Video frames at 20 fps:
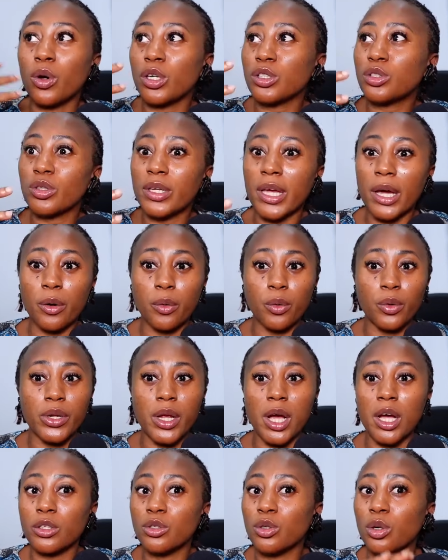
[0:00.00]
Once you get
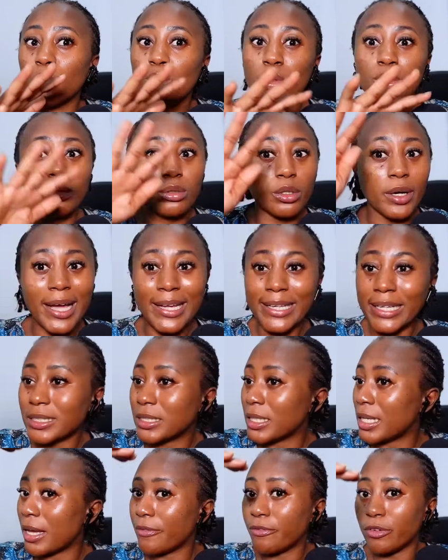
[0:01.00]
older, your
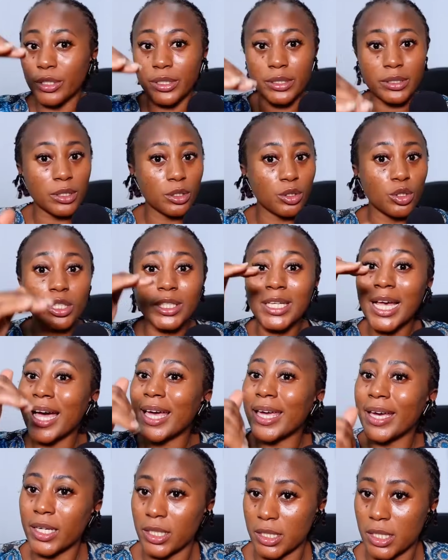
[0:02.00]
energy level is, you're
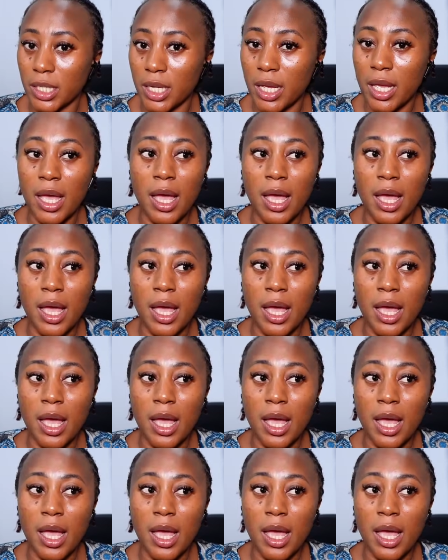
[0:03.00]
tired.